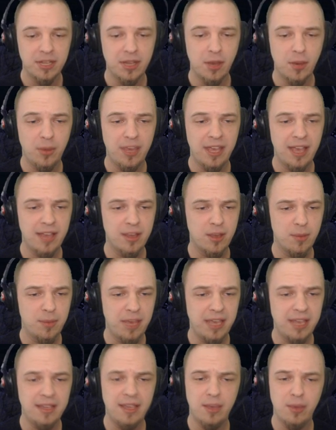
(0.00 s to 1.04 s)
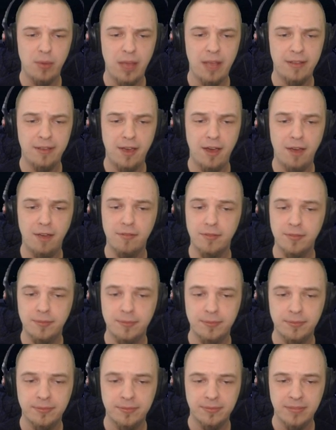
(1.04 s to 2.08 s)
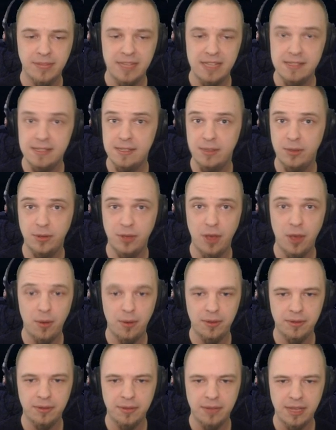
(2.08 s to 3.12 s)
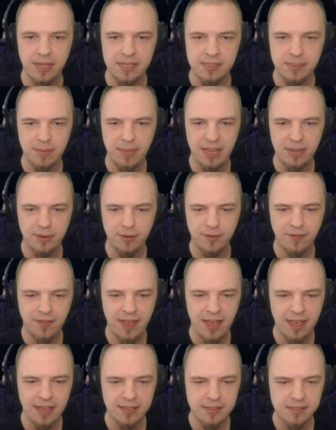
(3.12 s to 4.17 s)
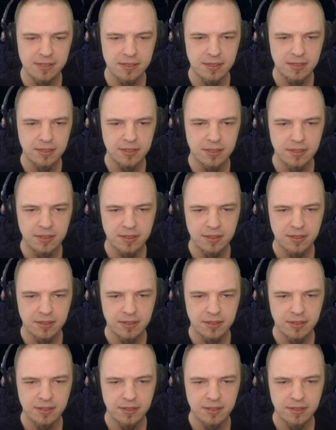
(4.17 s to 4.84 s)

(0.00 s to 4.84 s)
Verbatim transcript: But no, we had our payday right off. It's still going, as a matter of fact.